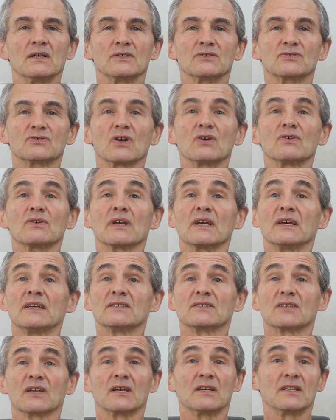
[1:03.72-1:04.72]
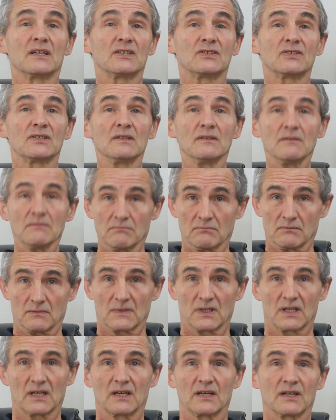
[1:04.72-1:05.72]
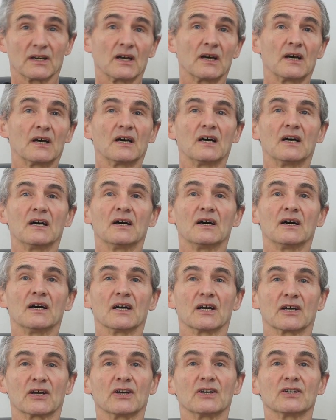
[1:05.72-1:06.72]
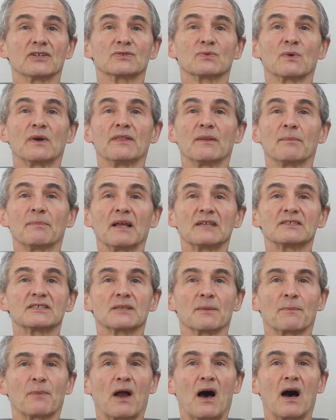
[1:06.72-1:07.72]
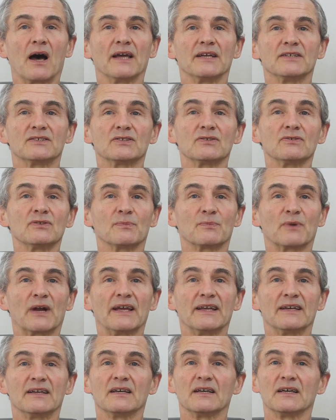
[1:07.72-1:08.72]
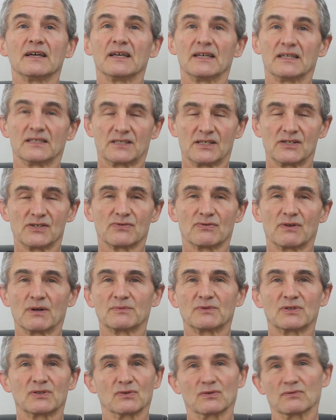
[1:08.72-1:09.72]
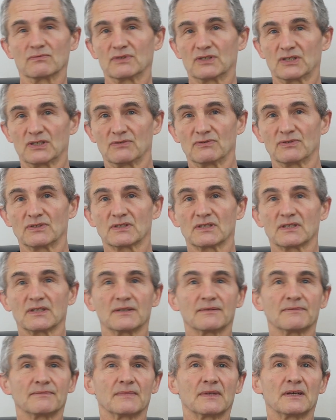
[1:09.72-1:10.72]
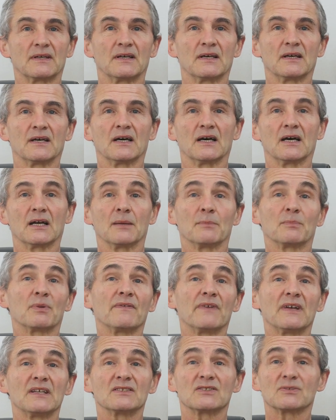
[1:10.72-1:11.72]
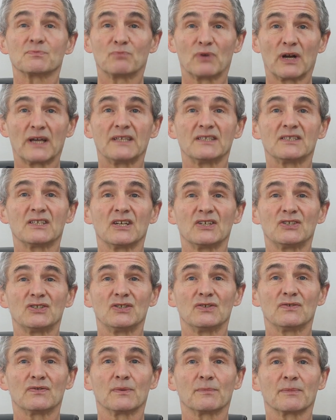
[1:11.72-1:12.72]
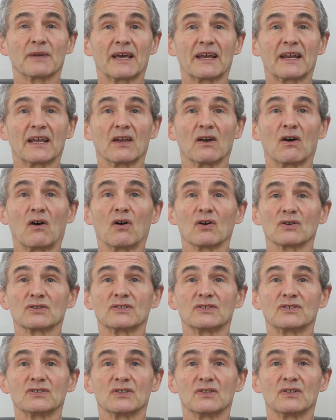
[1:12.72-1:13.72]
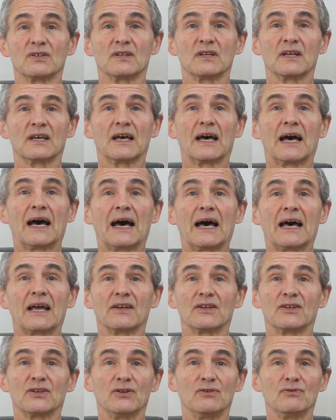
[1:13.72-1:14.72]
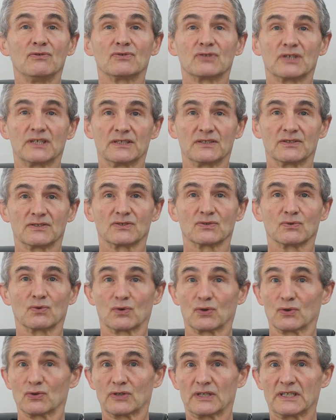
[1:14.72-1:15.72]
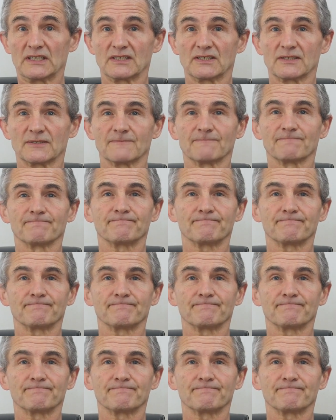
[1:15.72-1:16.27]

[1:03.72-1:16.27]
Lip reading: Stroke is a condition that occurs when the blood supply to the brain is interrupted or reduced, and it prevents brain tissue from getting oxygen and nutrients or goodness.